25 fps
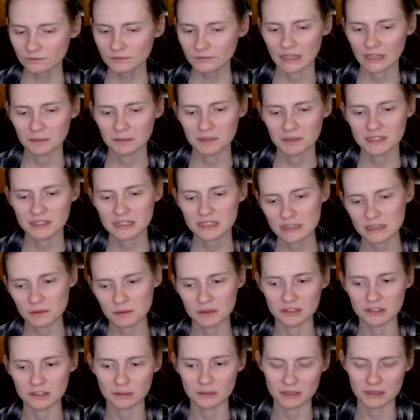and we see that
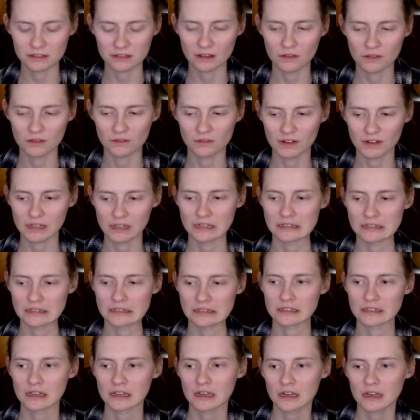with some of these other
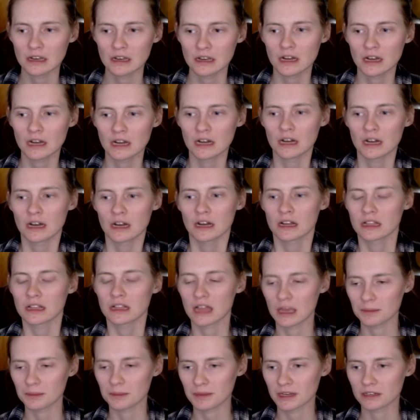villains
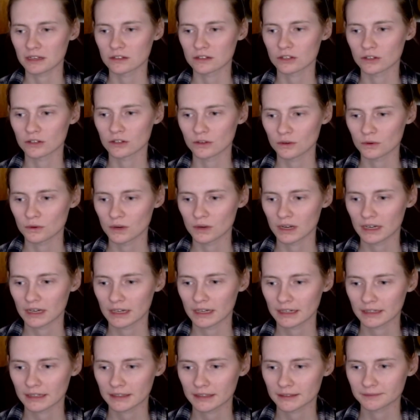claiming to
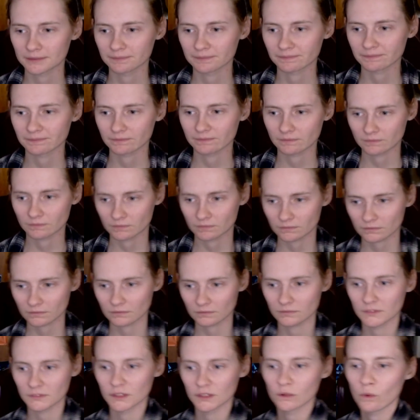
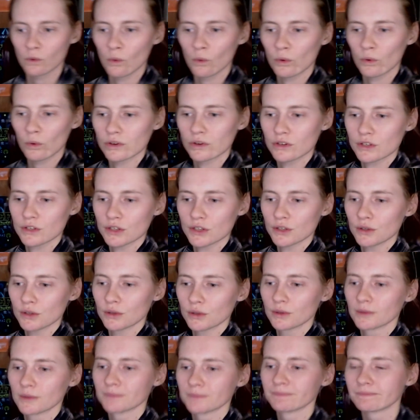in order
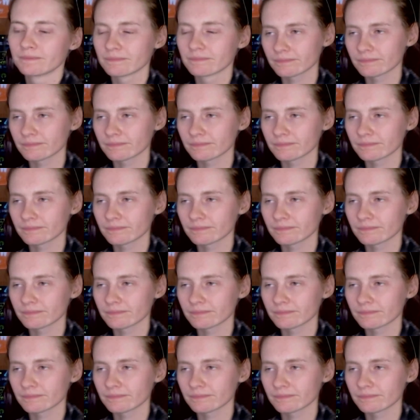to